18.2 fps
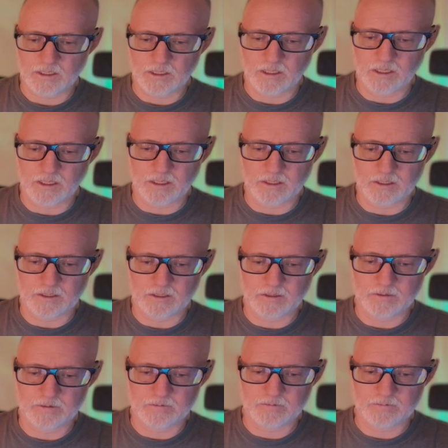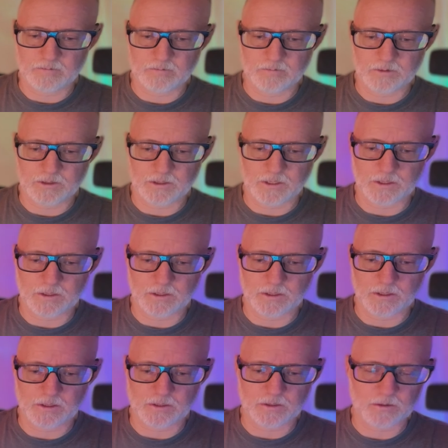uh, cheat
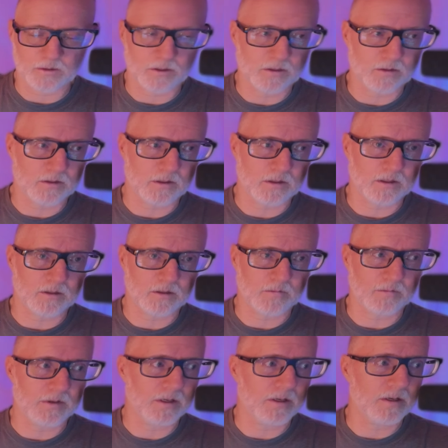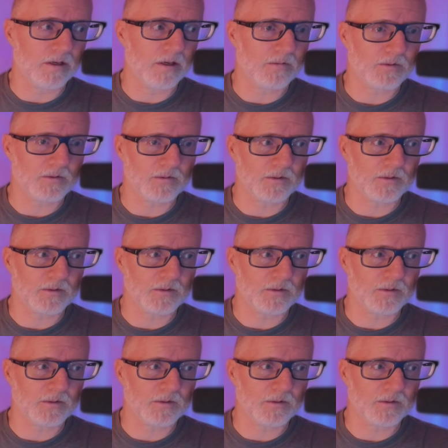sheets so you can get the PDFs for